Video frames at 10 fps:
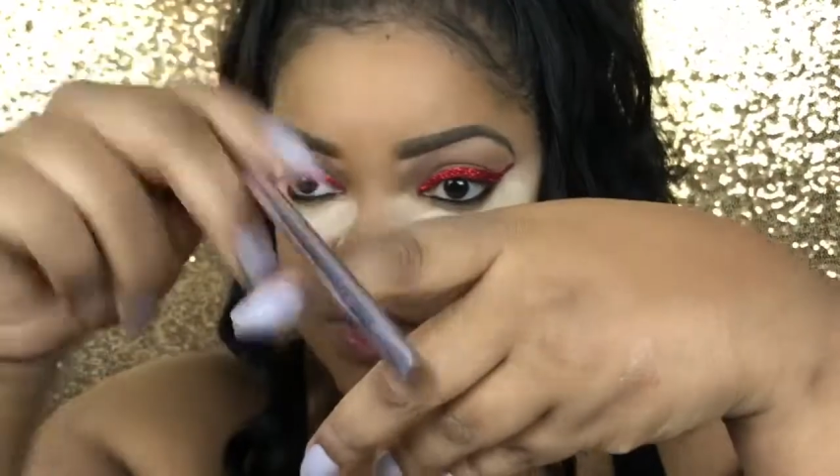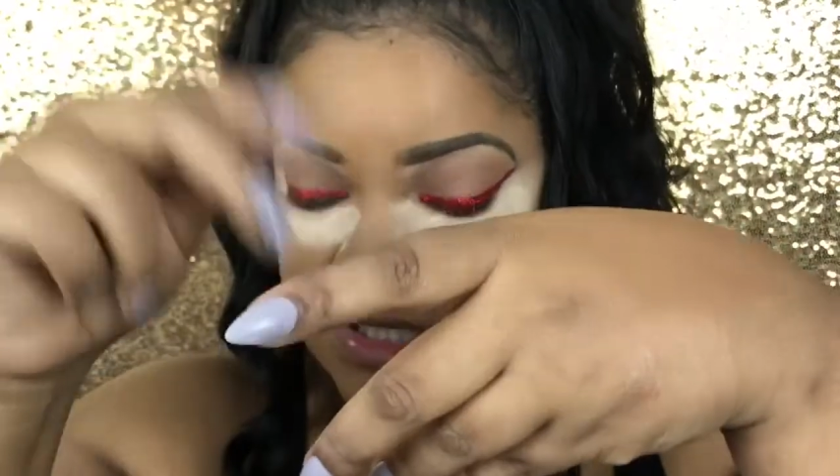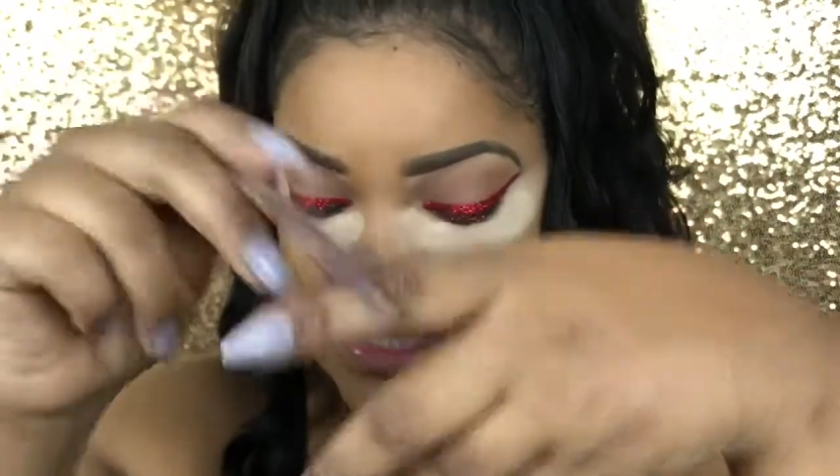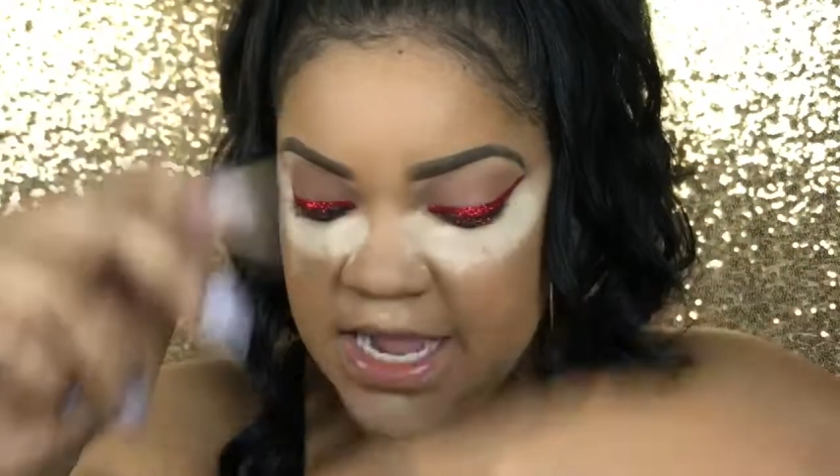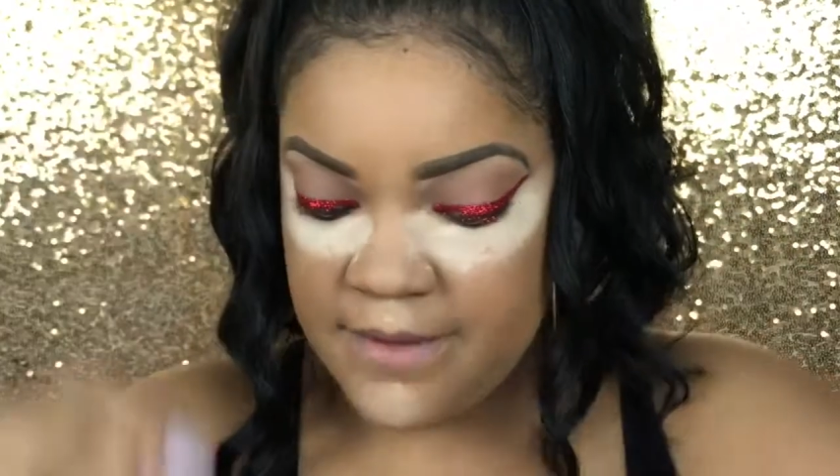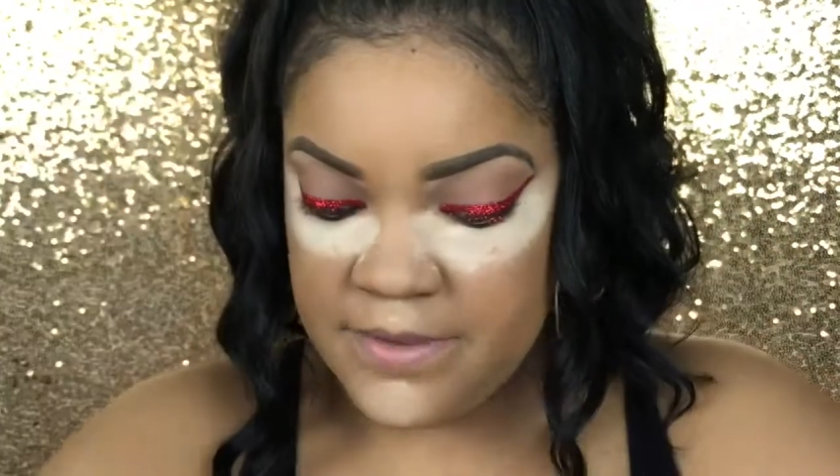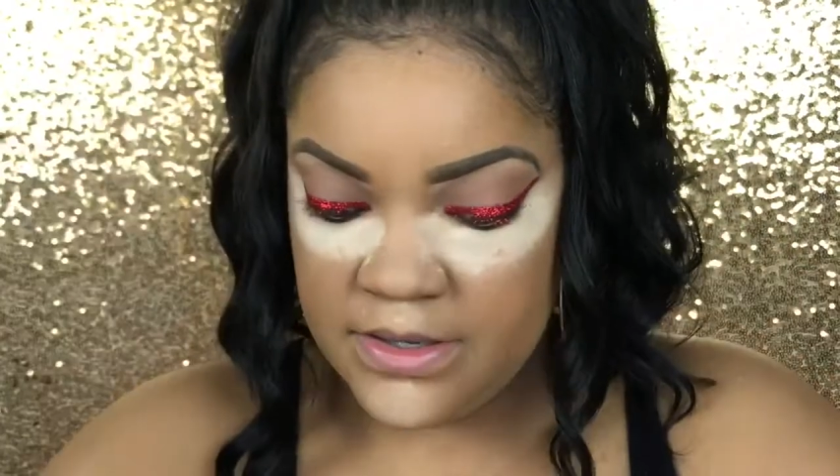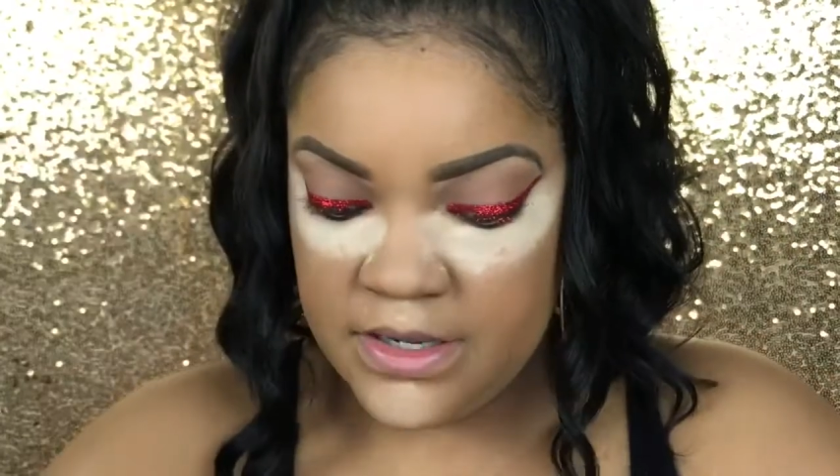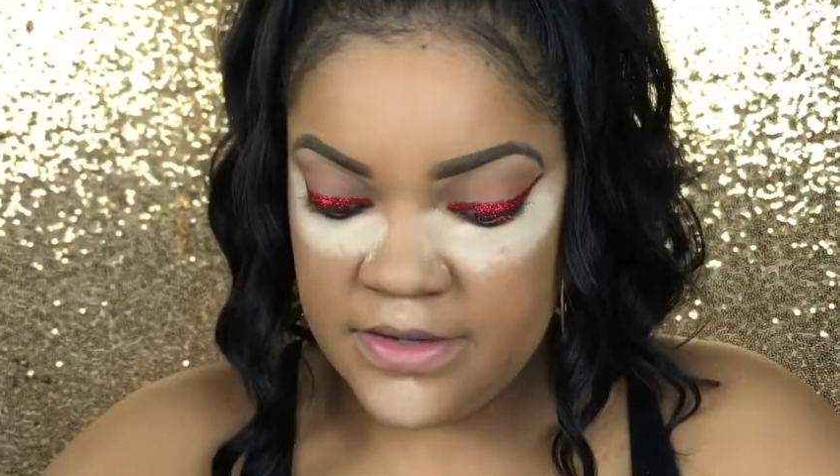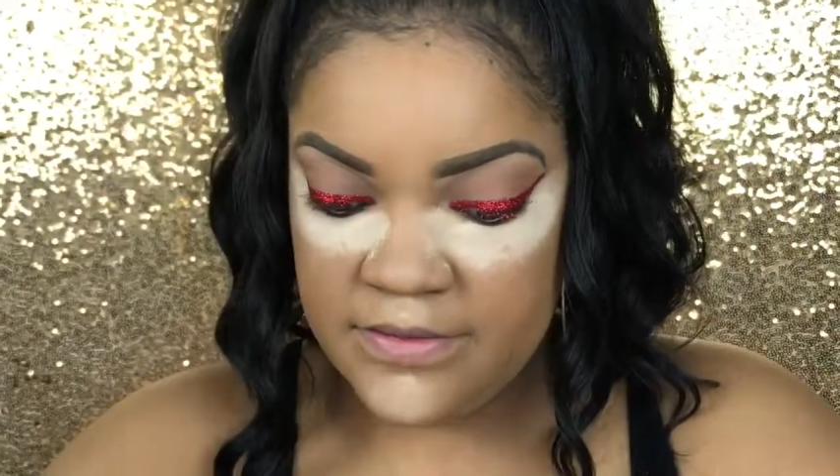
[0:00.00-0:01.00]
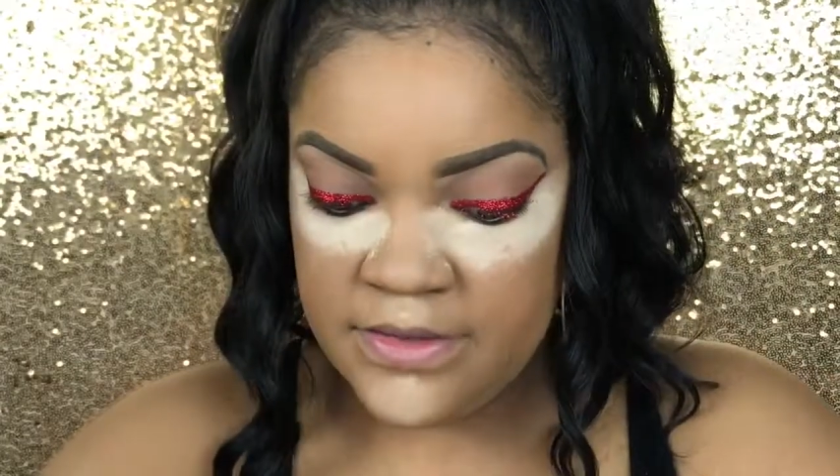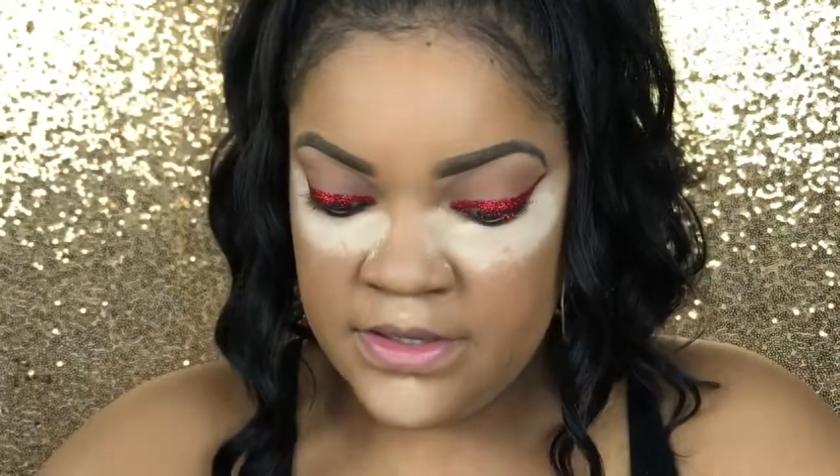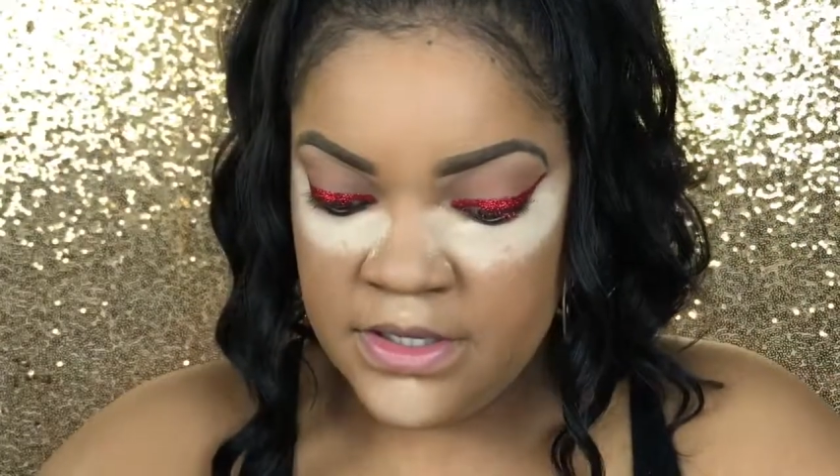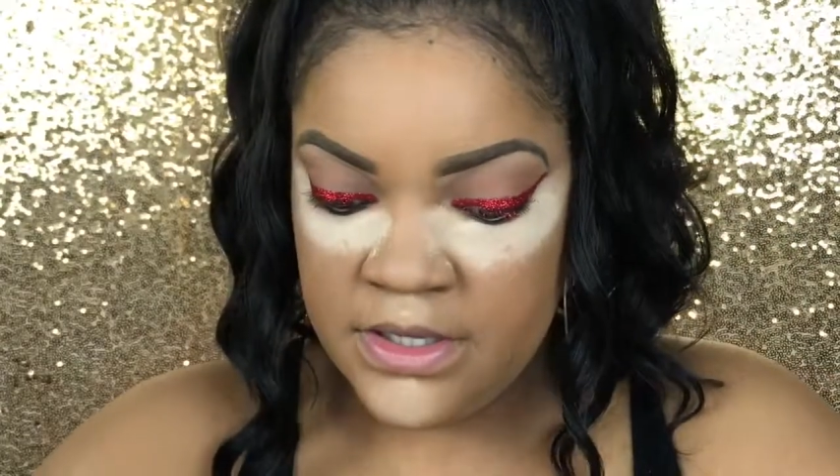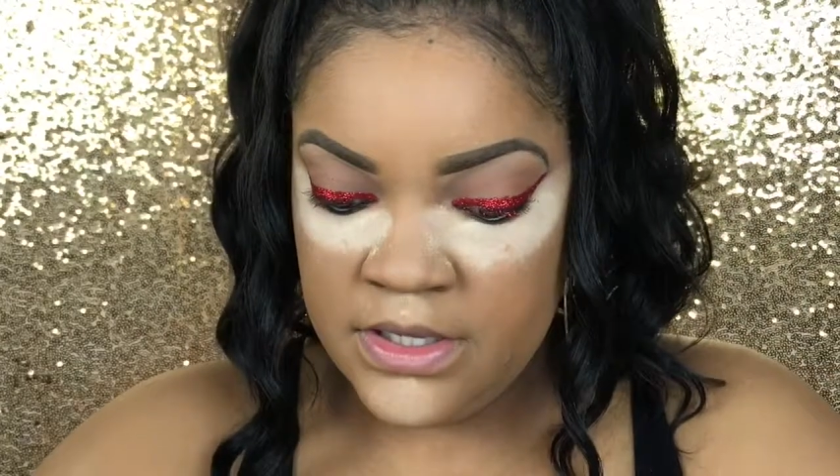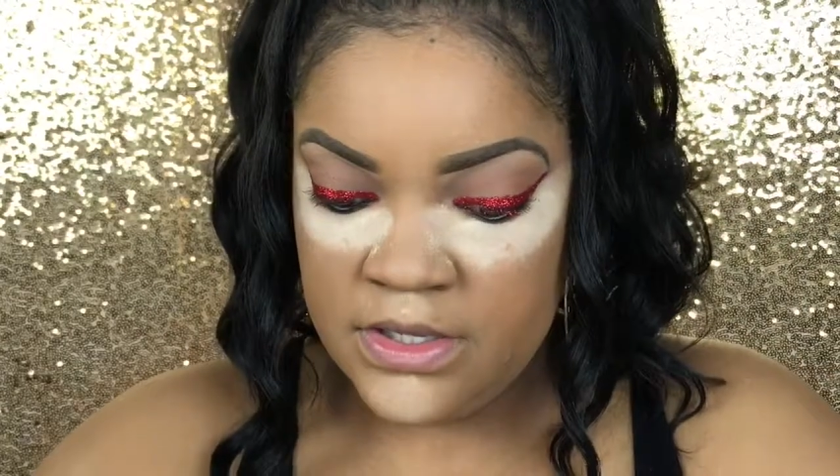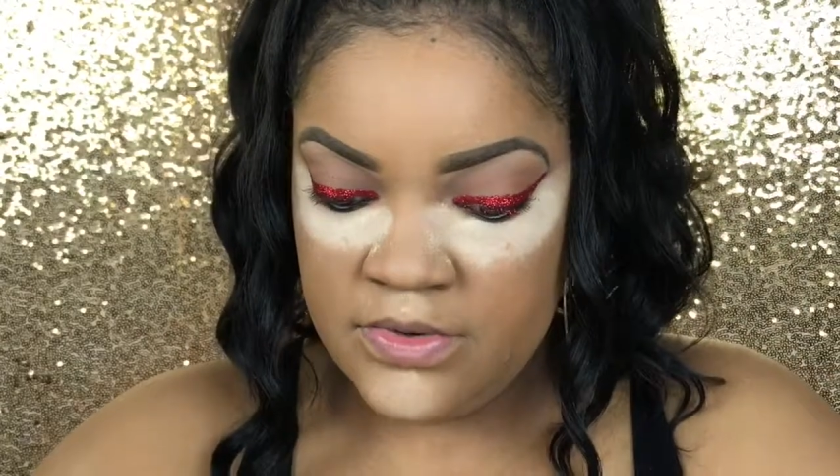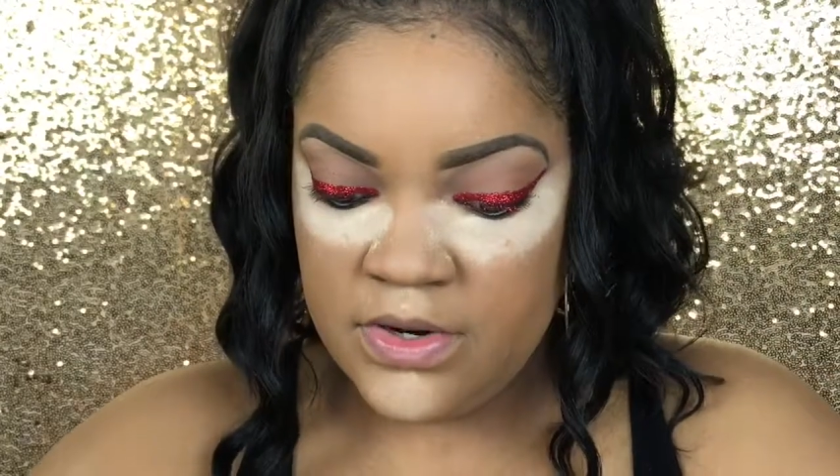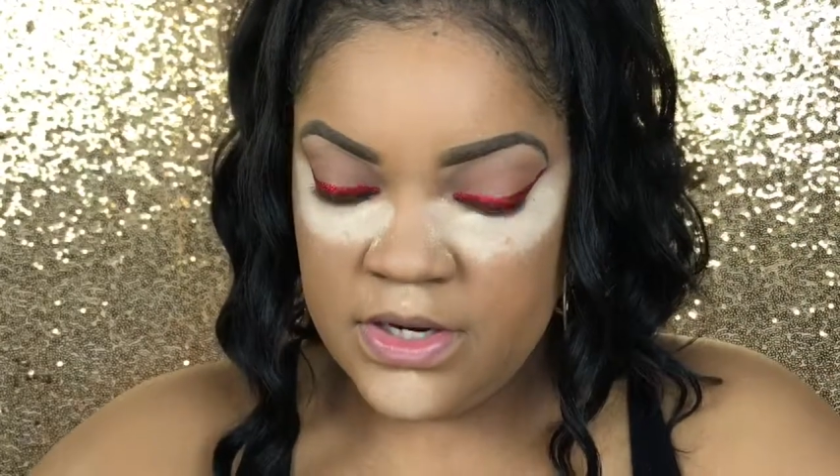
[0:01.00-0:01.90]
just tap it off. You